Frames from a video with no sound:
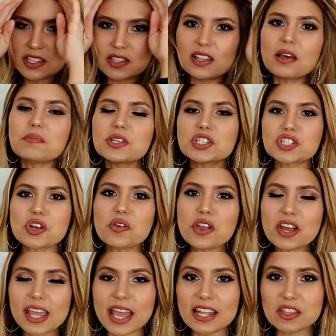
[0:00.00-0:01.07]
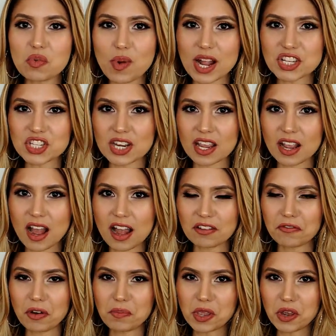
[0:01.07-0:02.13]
So let me show you again the watch that I got from